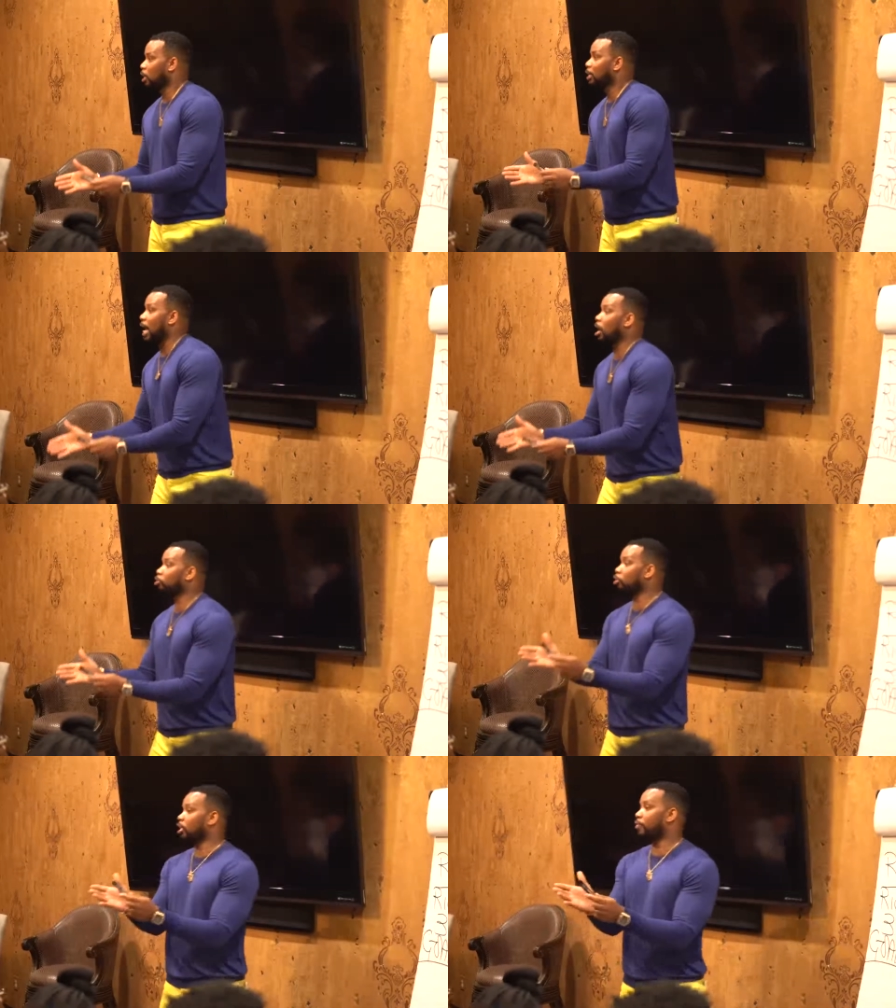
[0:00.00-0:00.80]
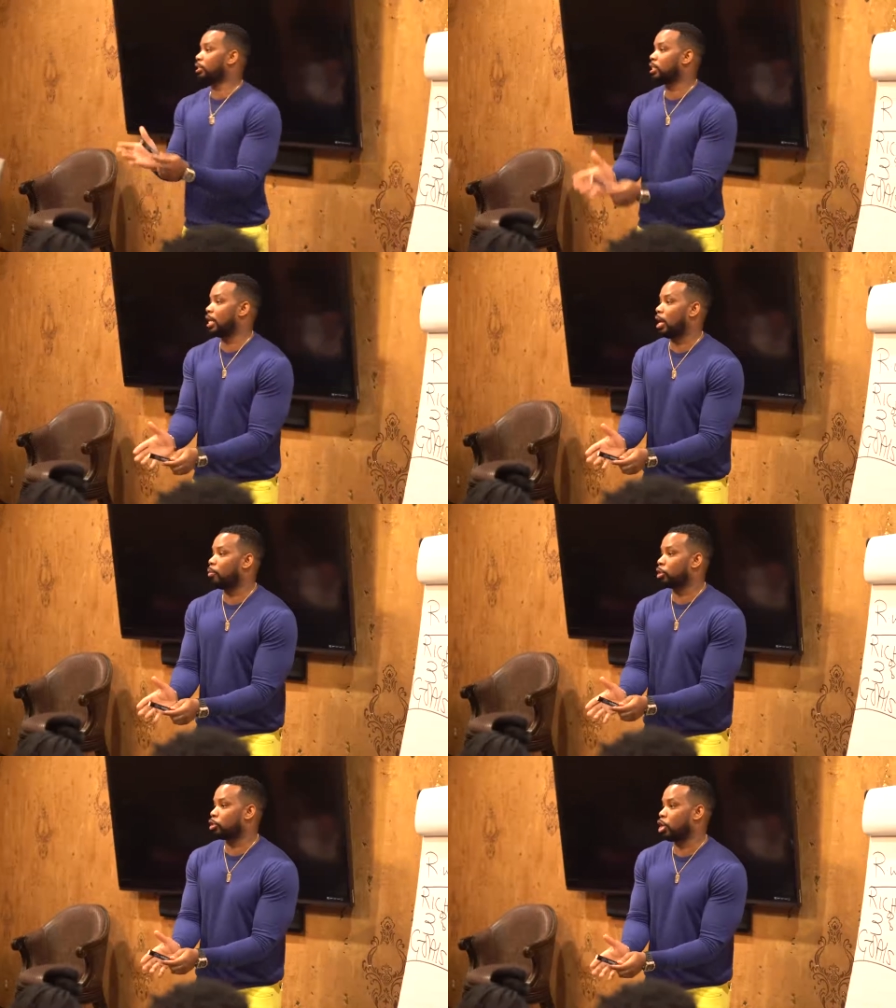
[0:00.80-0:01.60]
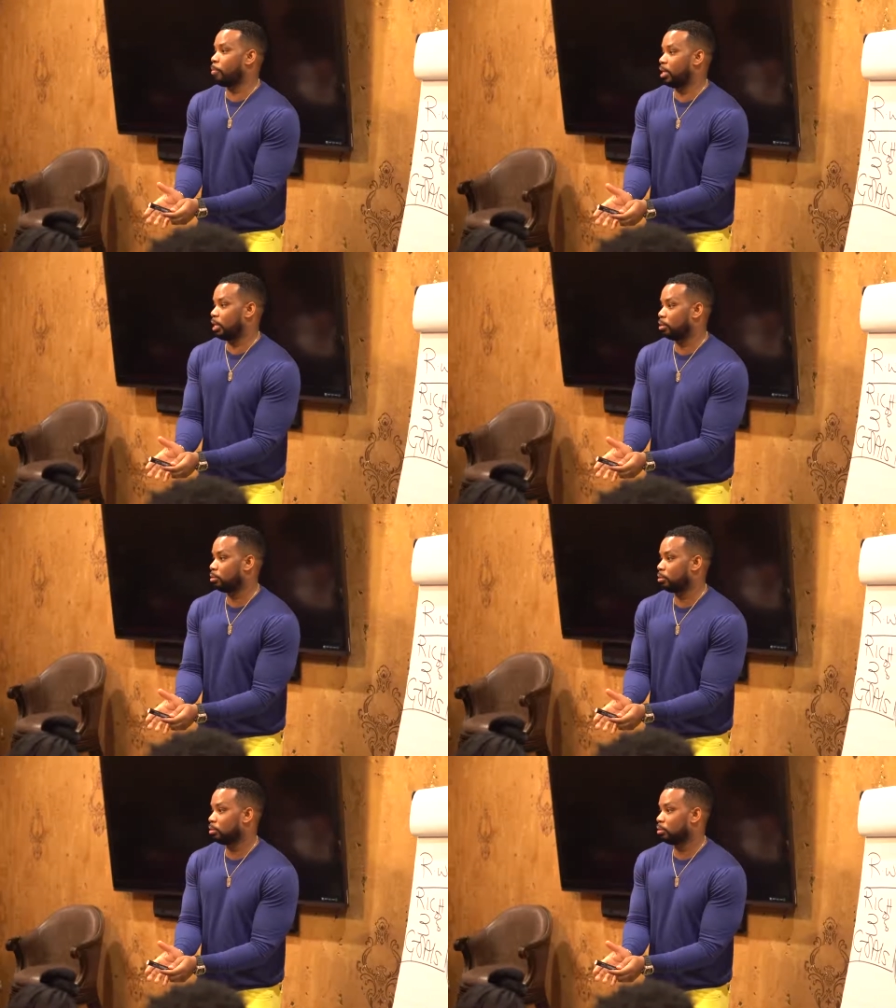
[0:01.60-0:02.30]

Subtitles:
The house you live in today, what determined it?